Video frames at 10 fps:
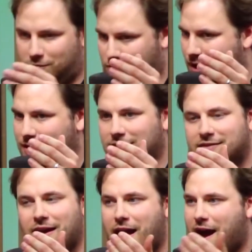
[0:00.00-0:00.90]
trying to
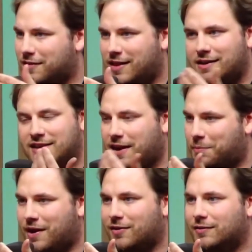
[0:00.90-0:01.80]
stay out of that attack
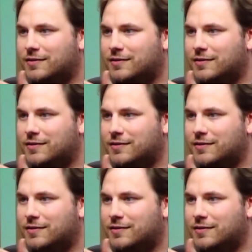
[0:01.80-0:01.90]
pattern.